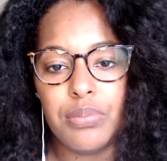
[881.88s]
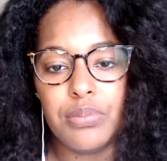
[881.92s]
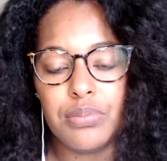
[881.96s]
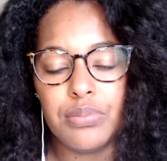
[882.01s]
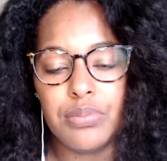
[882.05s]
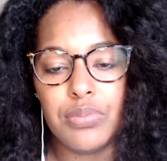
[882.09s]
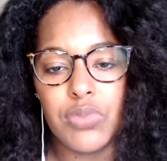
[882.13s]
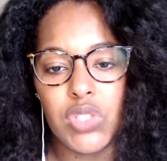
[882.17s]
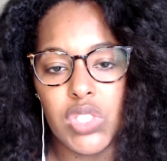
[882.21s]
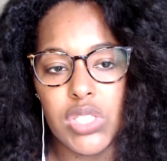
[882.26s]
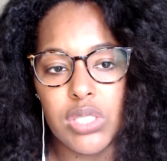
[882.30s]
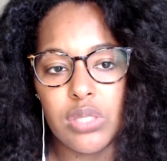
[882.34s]

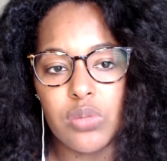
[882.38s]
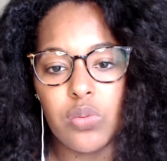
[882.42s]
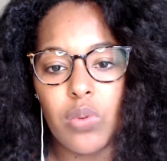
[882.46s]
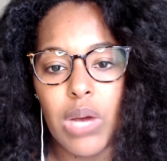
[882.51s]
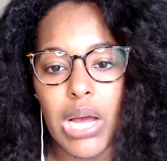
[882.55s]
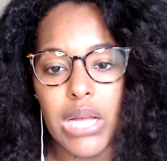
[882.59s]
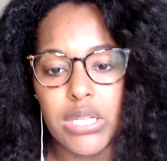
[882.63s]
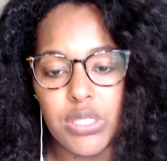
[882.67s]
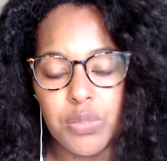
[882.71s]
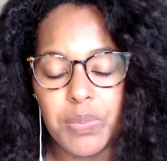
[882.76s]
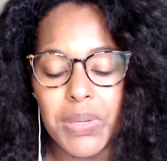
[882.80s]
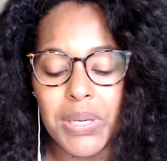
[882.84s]
Just
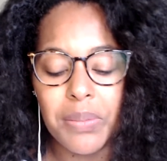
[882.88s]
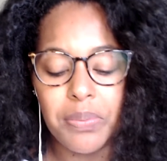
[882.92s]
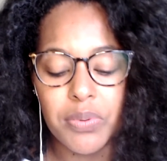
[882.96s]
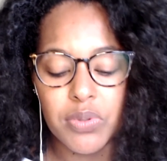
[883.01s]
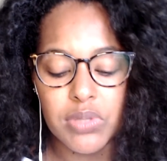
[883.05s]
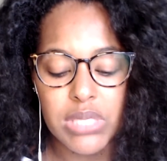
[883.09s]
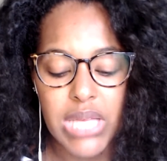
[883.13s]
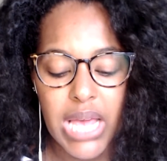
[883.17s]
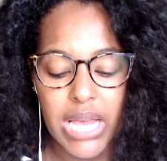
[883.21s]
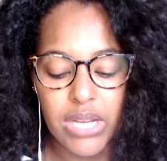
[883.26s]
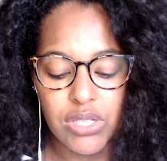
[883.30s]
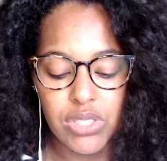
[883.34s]
watch
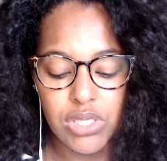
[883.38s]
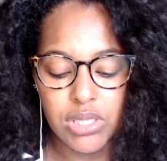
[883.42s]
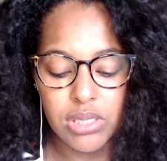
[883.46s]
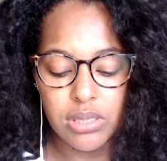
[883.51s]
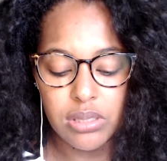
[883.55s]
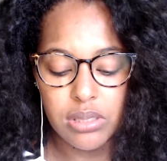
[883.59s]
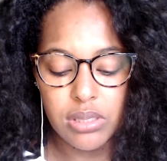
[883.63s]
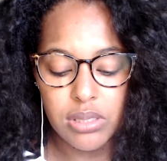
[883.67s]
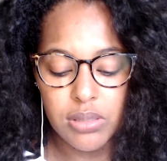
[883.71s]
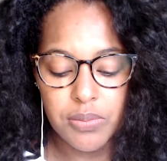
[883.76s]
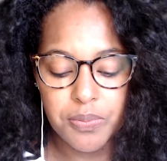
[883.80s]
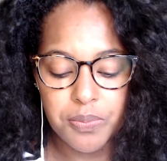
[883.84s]
people's
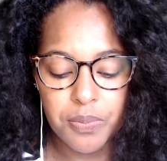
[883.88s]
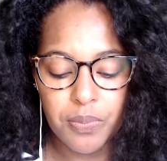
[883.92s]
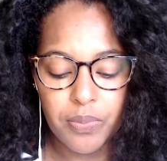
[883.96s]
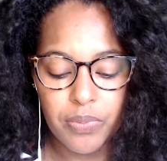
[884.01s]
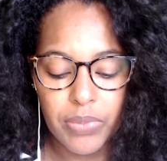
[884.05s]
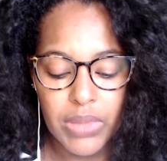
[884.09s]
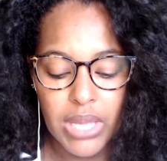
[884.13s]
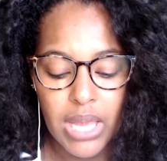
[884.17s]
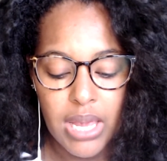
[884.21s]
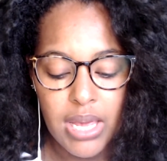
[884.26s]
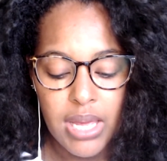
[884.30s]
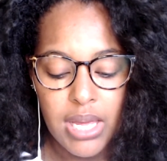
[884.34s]
actions.
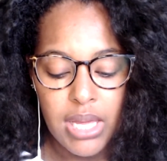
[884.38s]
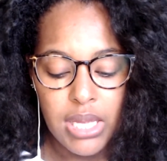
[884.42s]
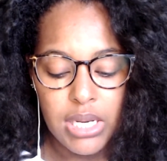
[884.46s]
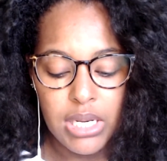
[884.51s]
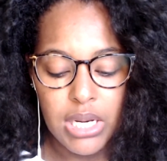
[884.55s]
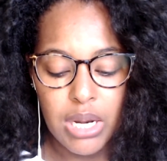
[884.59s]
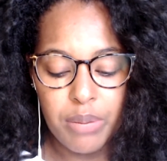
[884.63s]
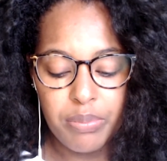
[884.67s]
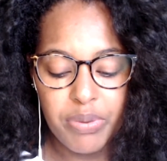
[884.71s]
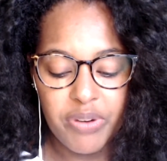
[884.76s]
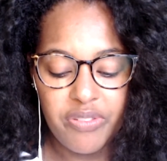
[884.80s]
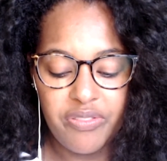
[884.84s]

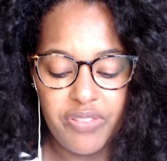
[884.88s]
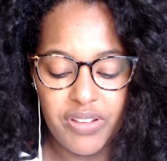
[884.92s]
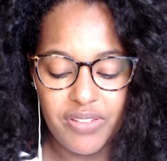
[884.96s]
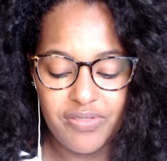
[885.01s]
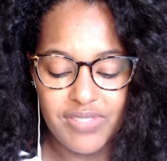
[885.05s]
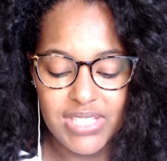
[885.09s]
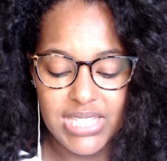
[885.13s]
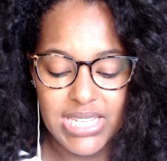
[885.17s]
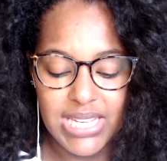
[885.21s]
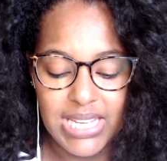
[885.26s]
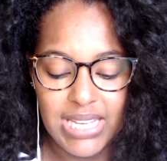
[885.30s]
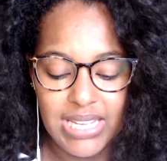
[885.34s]
Number
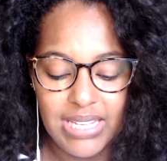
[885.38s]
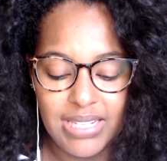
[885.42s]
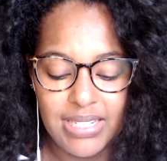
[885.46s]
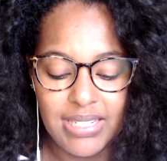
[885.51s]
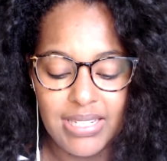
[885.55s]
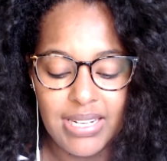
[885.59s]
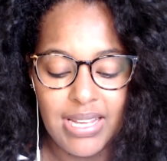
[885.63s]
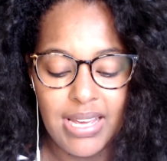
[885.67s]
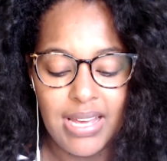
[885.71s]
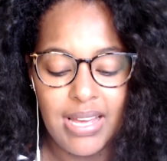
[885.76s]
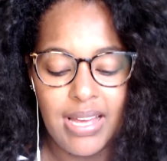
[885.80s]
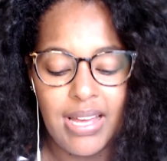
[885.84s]
15,
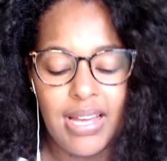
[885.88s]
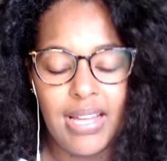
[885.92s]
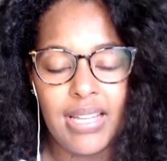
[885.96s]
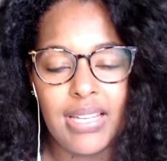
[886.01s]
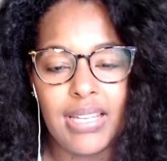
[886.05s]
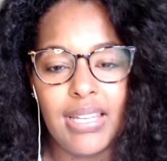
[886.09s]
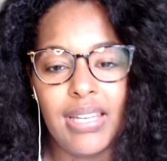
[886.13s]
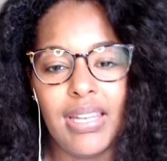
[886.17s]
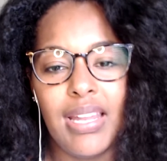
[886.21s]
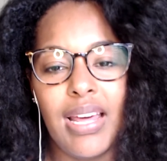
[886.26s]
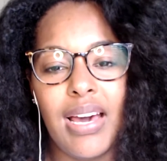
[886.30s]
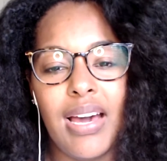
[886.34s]

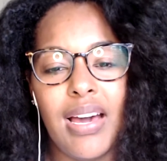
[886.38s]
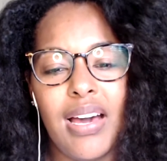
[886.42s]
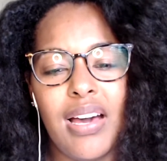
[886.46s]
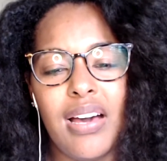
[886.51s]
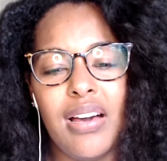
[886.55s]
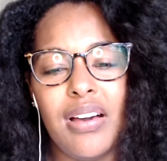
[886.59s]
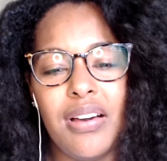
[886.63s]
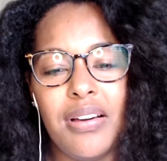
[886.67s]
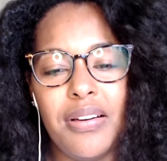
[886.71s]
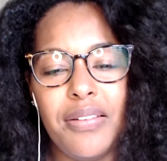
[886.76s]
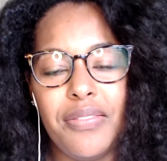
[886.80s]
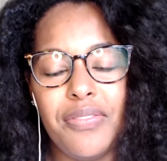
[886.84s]

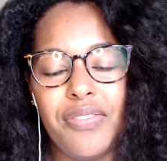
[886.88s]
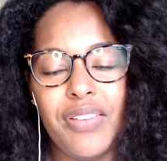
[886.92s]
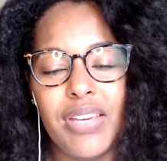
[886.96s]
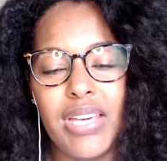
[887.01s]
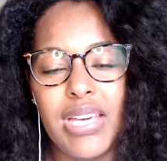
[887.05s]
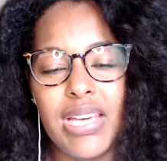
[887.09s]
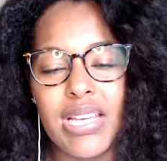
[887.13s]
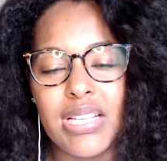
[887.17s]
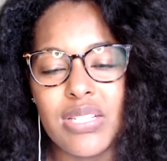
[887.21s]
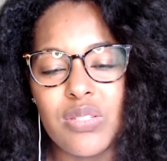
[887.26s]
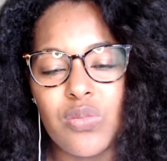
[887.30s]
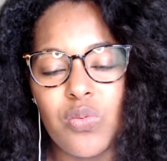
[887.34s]
Love
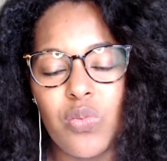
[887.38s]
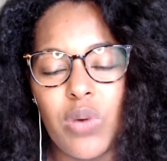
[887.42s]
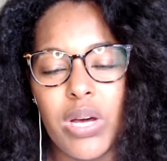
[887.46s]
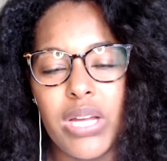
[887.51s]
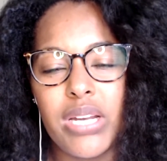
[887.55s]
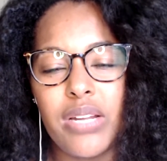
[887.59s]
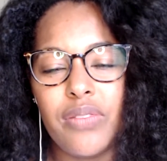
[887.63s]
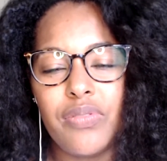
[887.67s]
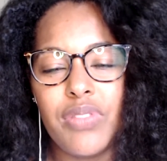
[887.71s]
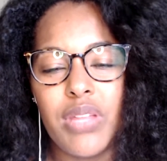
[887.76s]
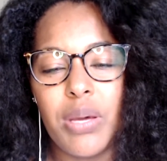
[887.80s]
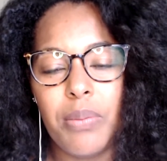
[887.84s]
is one
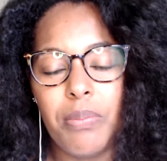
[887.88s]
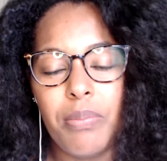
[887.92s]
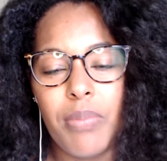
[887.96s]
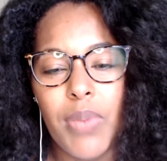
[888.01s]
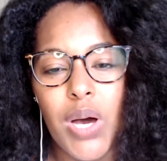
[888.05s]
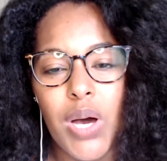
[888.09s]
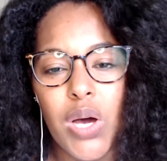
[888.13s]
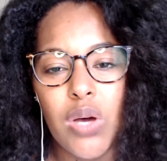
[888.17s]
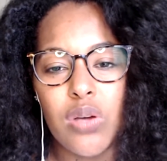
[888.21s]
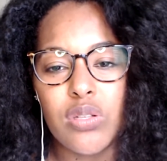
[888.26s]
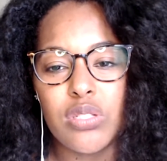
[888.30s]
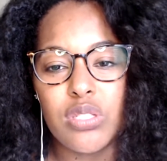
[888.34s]
of the
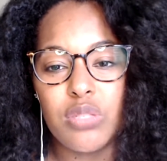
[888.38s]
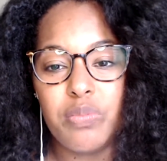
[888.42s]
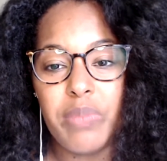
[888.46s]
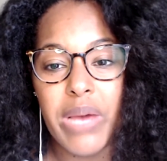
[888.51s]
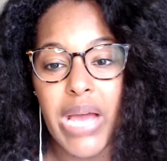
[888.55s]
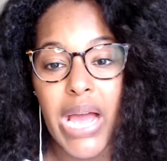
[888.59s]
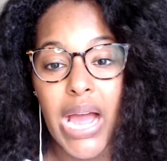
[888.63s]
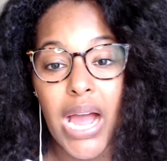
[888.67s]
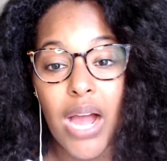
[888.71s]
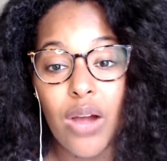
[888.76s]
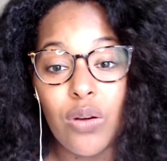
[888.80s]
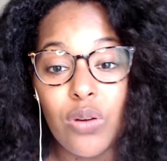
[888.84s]
most
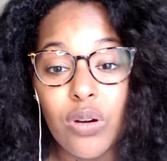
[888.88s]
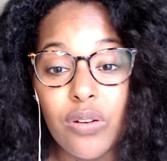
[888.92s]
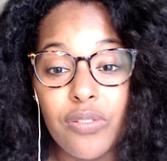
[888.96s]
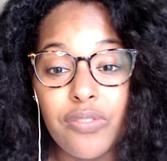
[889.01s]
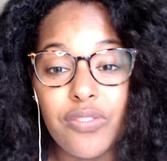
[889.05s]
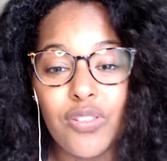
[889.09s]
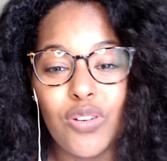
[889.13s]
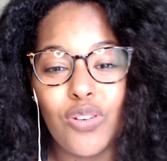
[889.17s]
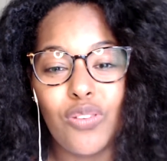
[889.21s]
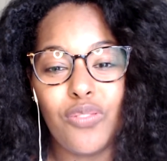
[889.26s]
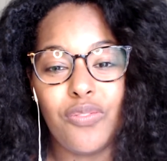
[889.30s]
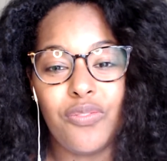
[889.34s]

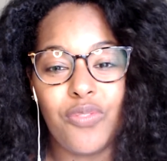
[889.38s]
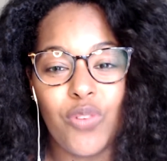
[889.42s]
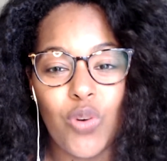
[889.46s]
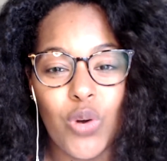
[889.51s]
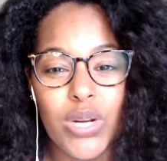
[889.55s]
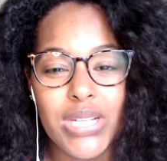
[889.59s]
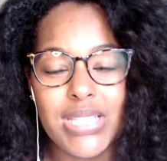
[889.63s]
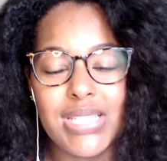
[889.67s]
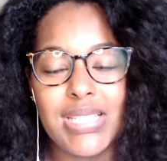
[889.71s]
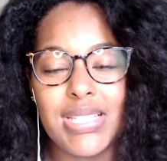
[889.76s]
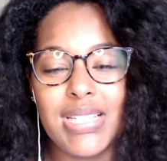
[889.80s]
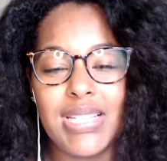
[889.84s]
powerful
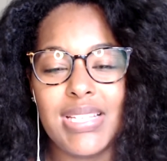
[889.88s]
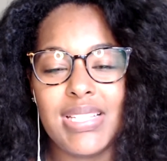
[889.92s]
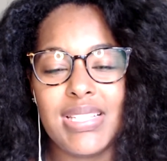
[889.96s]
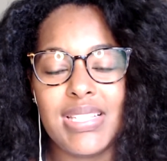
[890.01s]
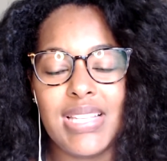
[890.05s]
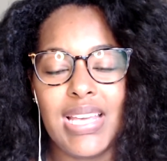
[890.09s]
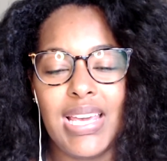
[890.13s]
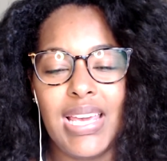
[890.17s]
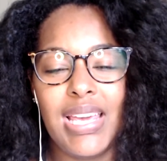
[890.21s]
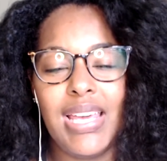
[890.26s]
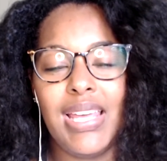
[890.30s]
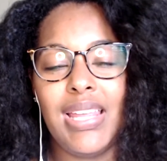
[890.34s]
forces
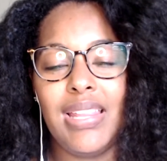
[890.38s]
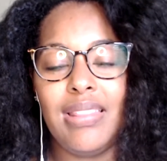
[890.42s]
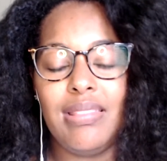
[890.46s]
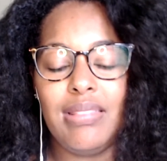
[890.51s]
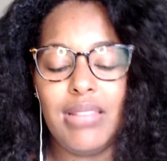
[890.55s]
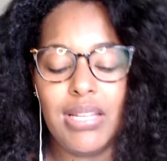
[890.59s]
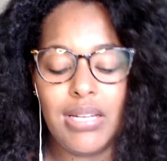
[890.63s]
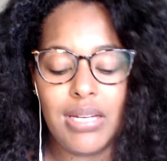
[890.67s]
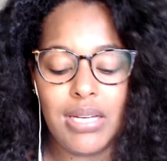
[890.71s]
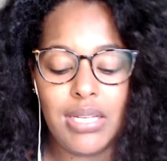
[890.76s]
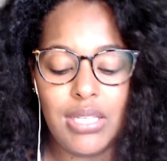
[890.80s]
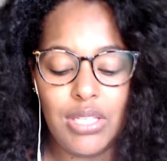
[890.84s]
in
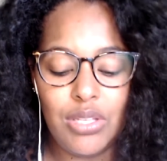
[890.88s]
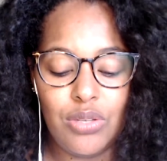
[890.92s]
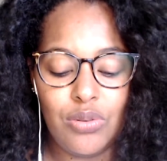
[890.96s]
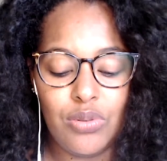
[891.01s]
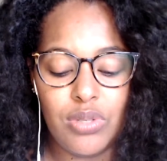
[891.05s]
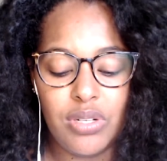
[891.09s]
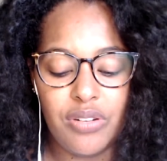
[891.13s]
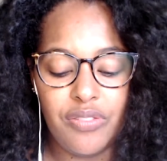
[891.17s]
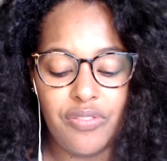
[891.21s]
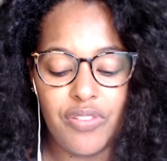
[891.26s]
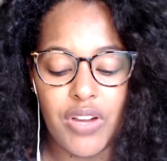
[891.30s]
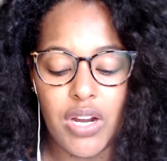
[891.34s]
the
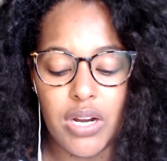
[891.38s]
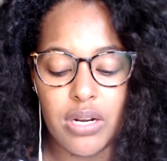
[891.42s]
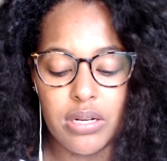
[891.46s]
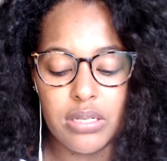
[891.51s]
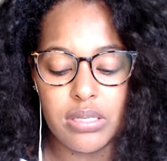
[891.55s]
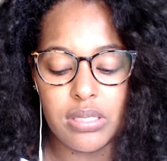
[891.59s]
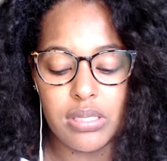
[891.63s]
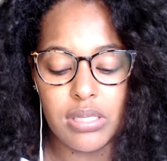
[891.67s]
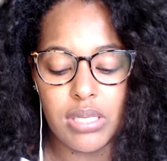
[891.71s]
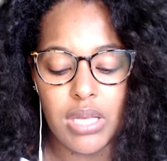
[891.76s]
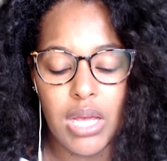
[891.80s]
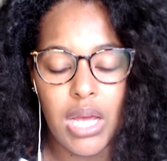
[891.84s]

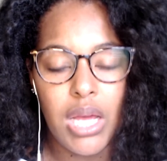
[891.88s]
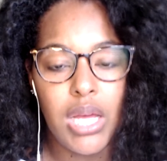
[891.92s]
universe.